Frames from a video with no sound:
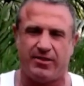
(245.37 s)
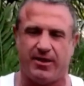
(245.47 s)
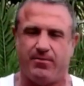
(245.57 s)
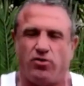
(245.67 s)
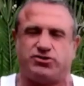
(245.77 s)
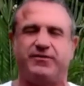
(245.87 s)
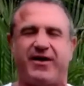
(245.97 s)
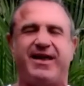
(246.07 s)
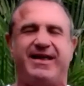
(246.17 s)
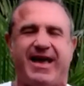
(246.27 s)
the emotion, if
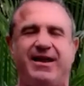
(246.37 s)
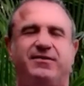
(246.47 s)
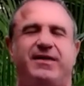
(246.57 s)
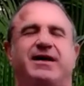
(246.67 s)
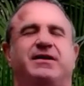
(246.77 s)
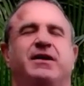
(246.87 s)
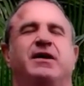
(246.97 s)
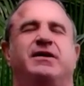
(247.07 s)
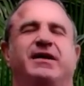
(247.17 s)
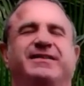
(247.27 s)
I can get into that
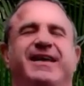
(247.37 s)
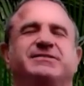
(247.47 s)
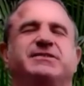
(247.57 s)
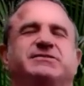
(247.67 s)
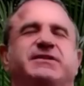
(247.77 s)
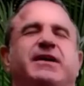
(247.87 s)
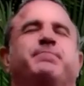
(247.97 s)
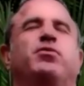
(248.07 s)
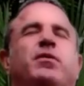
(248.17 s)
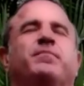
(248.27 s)
intensity state,
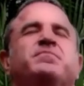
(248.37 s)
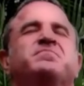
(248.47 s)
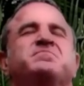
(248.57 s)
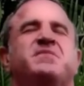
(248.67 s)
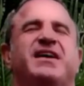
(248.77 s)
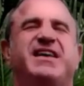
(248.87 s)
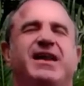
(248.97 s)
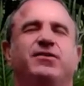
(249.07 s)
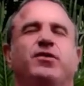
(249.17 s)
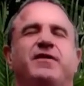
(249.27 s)
boom, I get
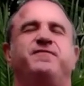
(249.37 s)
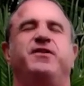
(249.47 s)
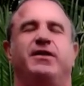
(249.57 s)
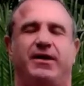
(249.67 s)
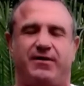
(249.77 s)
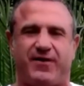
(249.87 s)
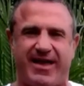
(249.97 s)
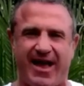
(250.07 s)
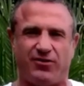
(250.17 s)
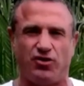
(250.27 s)
into it, I feel it. If I
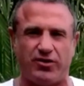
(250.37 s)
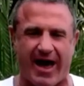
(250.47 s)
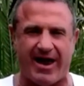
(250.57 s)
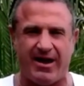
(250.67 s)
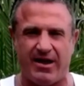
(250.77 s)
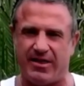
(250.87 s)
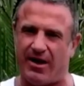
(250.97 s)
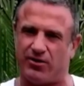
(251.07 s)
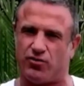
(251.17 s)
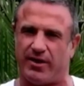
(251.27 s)
can't do that, then
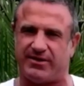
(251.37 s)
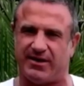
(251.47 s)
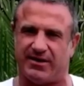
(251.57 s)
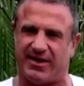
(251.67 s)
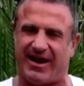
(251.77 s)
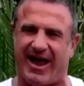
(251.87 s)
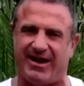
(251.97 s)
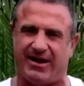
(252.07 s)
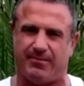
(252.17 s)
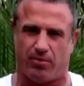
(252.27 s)
I would create the
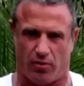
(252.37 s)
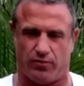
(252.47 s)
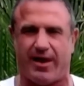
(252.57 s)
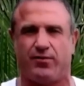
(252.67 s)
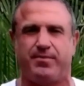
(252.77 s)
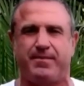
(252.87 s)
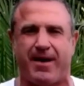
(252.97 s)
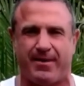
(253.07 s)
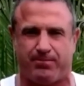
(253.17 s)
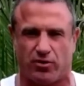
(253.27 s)
lightning bolt. That would be
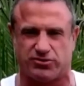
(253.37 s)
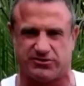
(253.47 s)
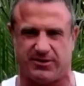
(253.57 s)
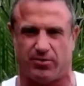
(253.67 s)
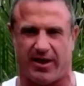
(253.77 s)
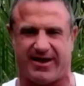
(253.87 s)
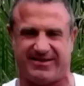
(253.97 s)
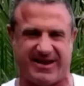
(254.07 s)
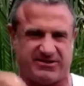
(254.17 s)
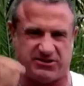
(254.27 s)
my personal symbol, like
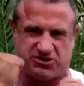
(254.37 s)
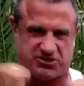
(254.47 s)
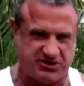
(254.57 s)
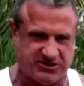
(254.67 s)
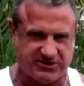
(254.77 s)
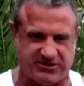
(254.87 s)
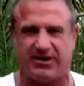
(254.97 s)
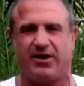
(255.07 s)
intensity, just